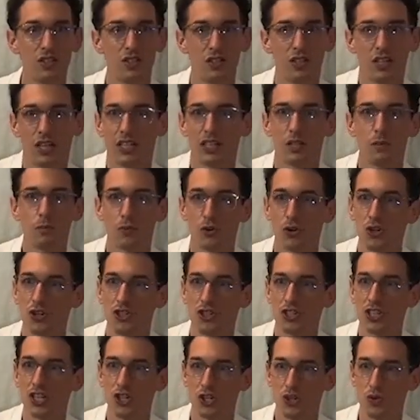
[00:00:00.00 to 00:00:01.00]
Like the
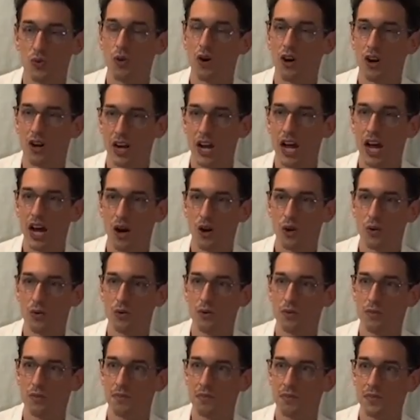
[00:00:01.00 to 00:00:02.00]
person that you are now,
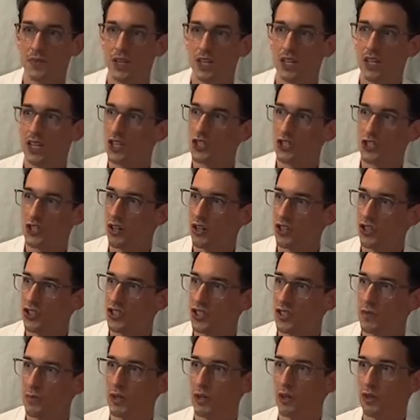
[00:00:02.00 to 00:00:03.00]
it's not
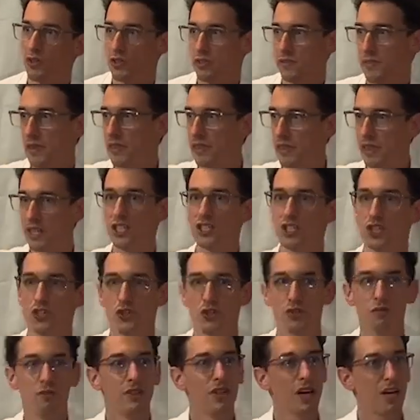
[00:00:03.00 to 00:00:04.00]
just because of the things that
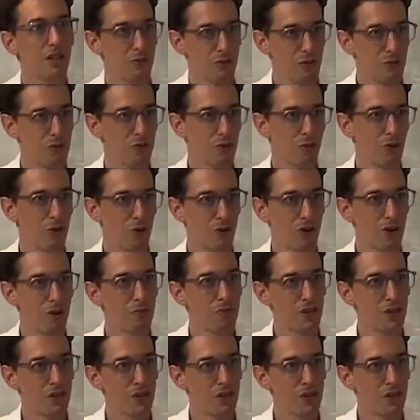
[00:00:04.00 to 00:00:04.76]
you've done before,